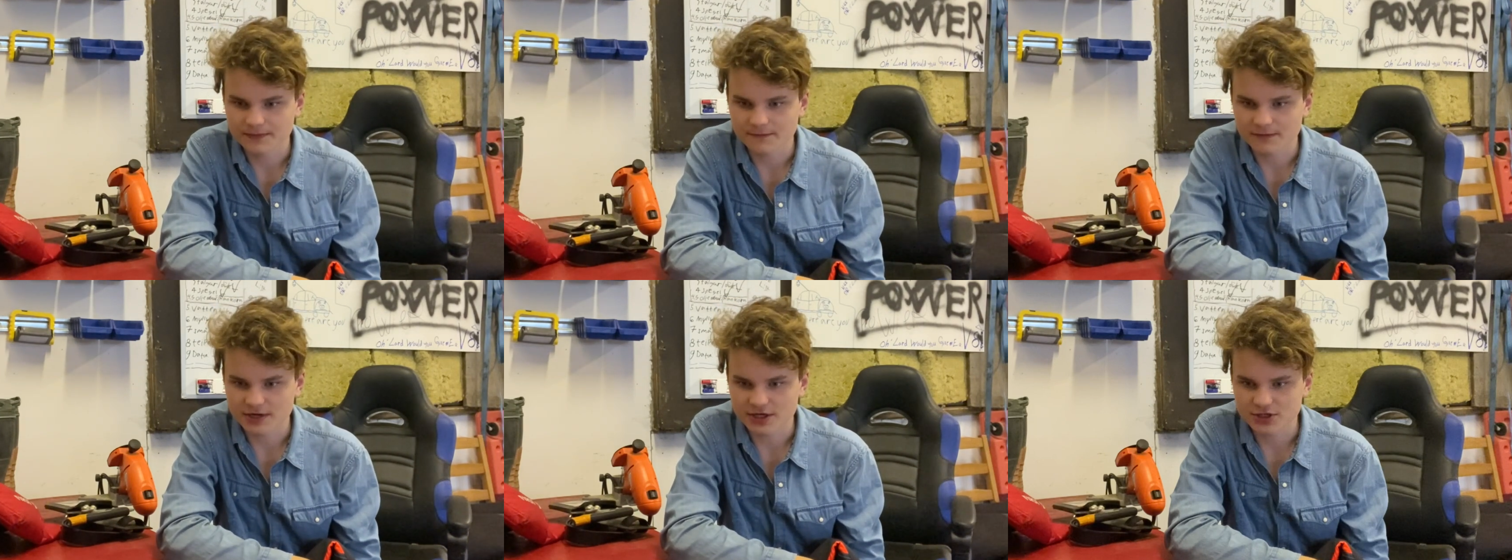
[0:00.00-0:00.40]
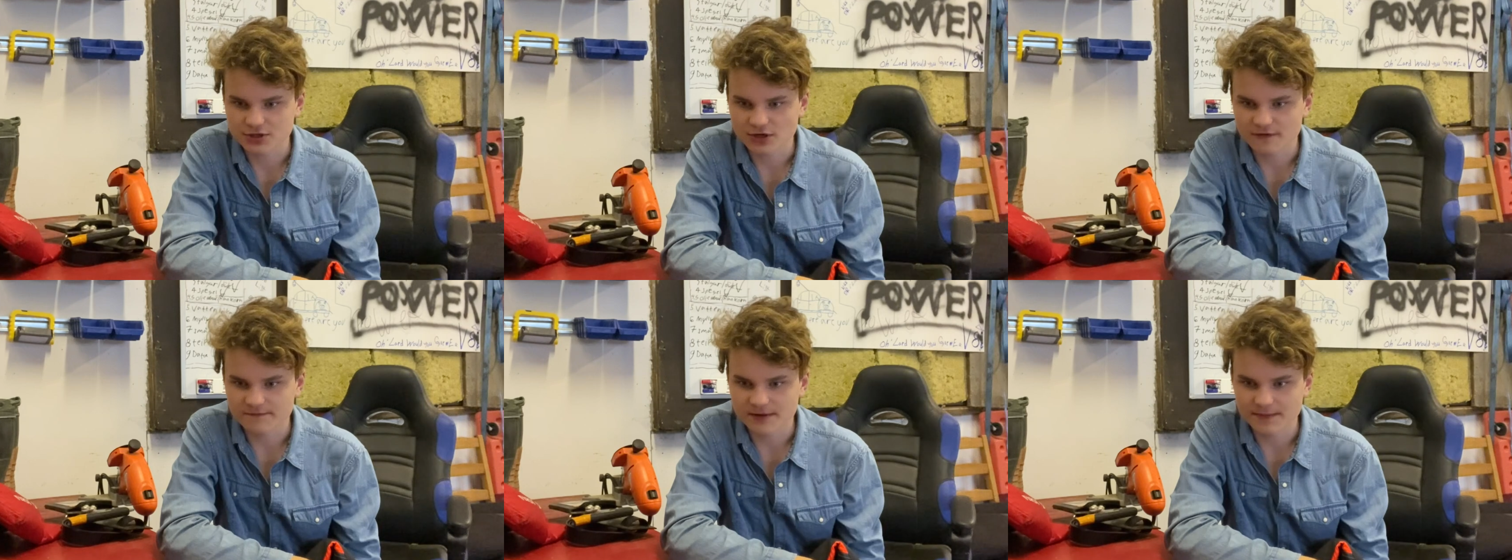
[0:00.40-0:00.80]
when I took
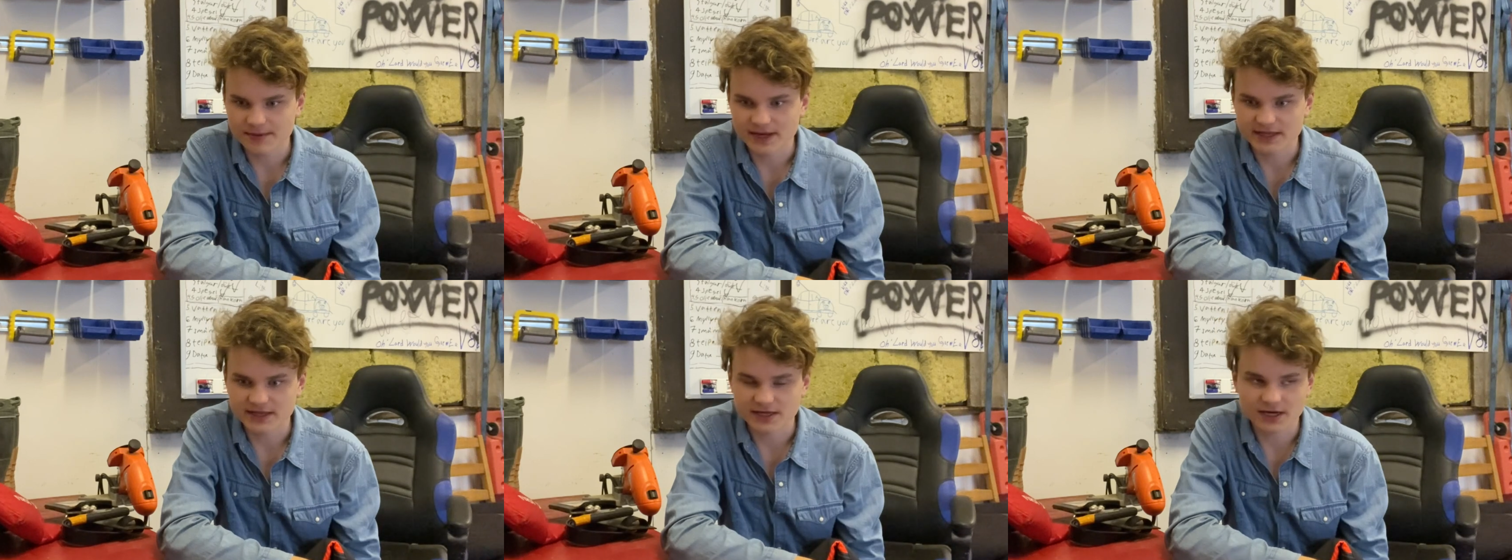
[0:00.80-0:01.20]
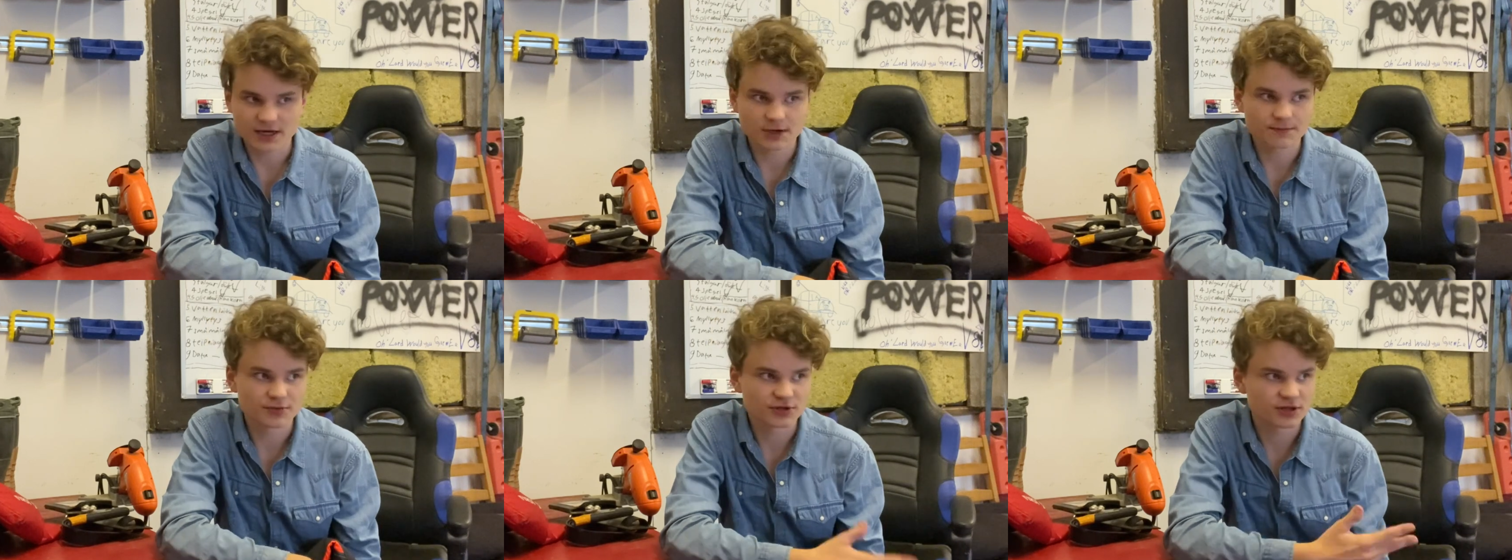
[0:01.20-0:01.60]
off my pants, and I had
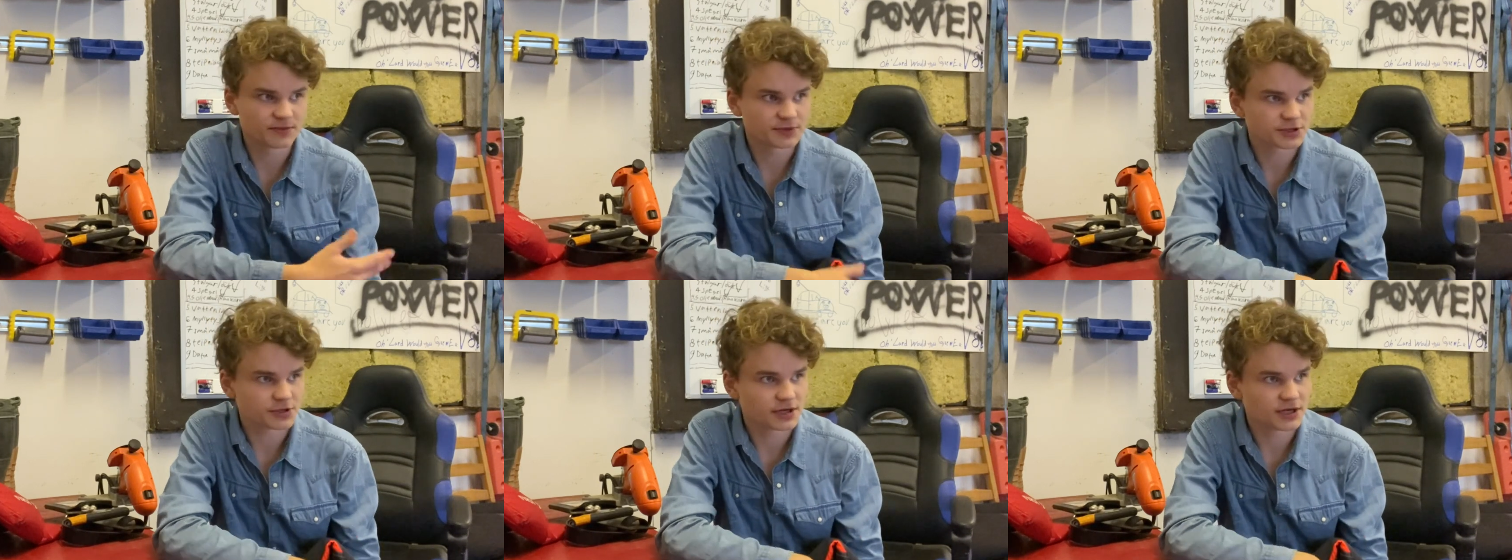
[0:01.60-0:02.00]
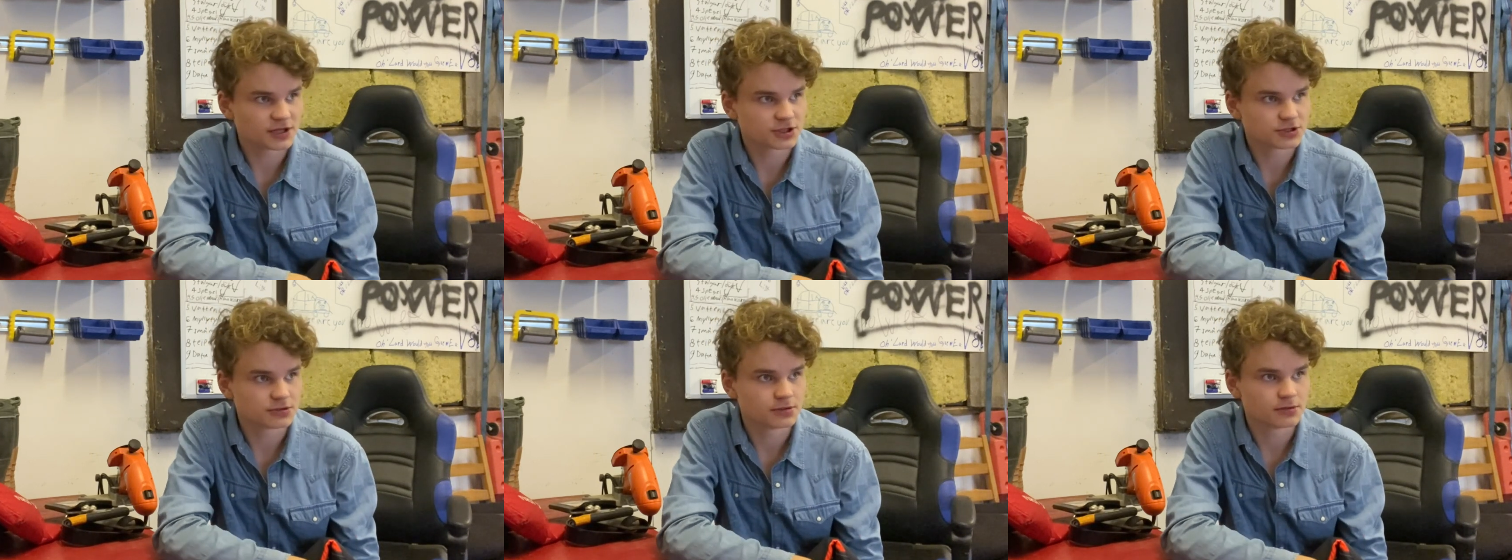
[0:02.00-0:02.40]
to put them straight
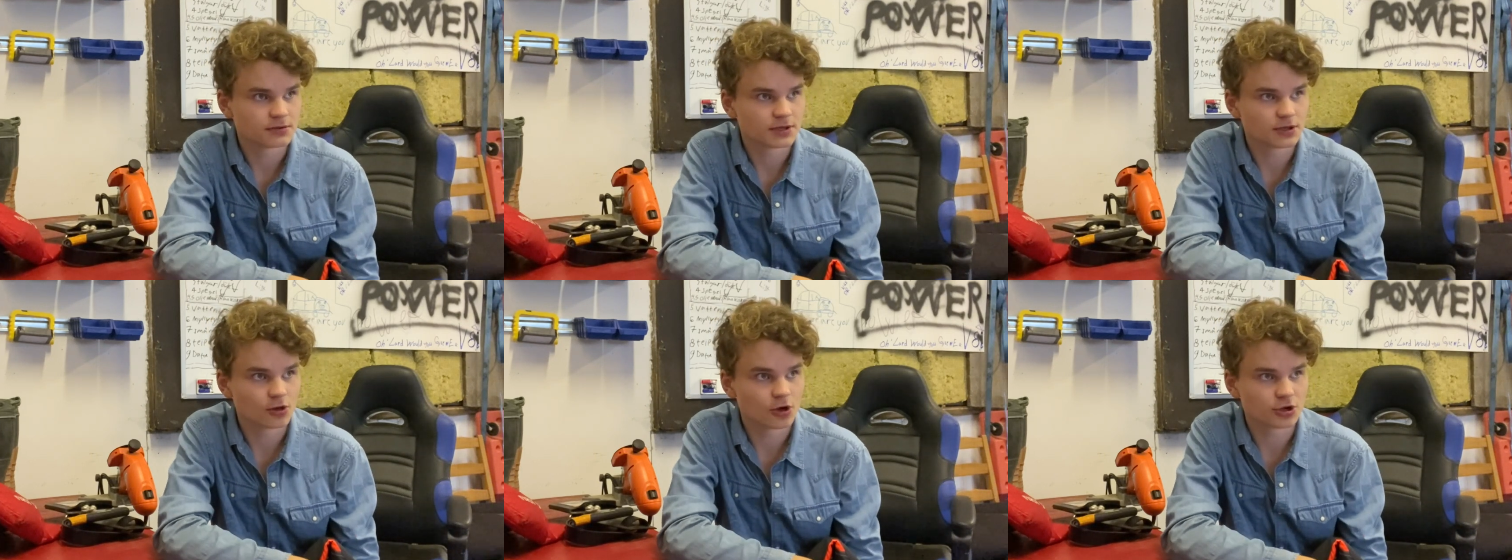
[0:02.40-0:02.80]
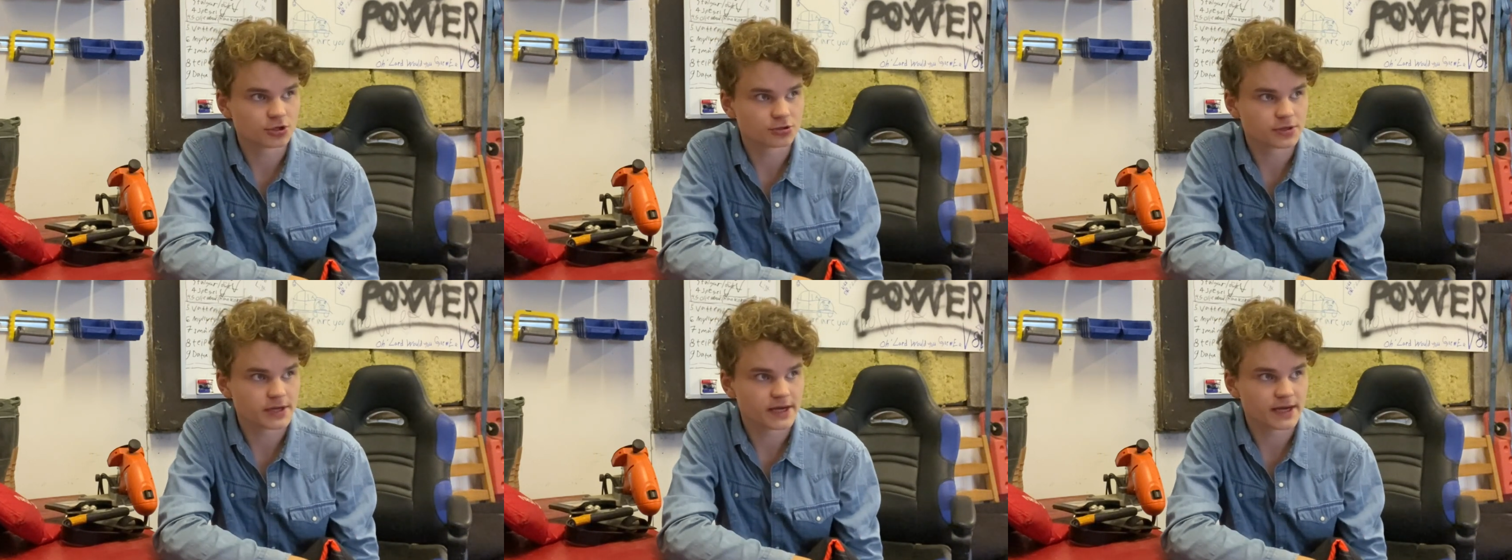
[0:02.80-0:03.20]
into the
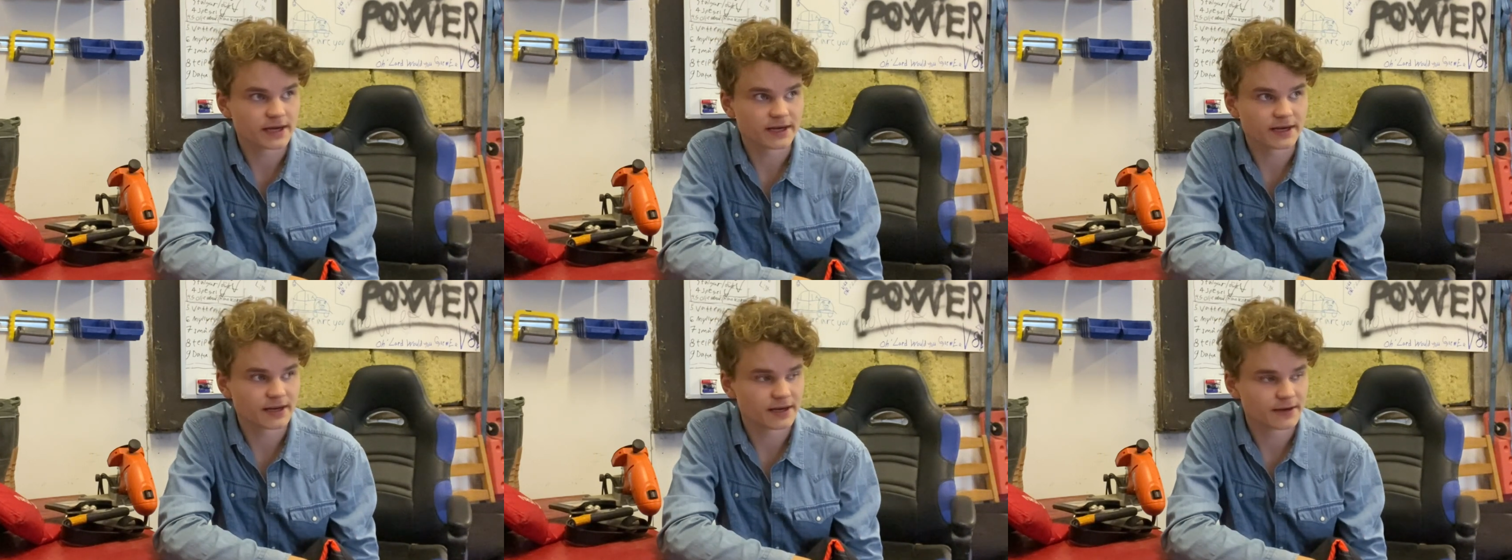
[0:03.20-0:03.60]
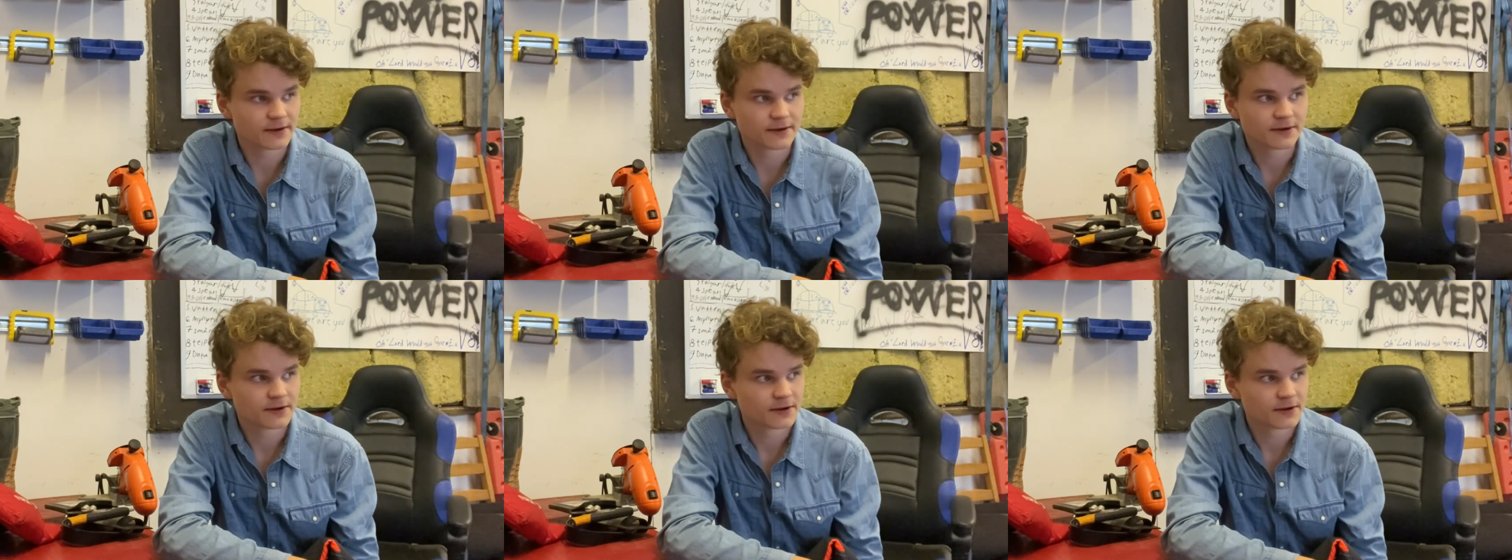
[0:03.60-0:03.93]
laundry, and then,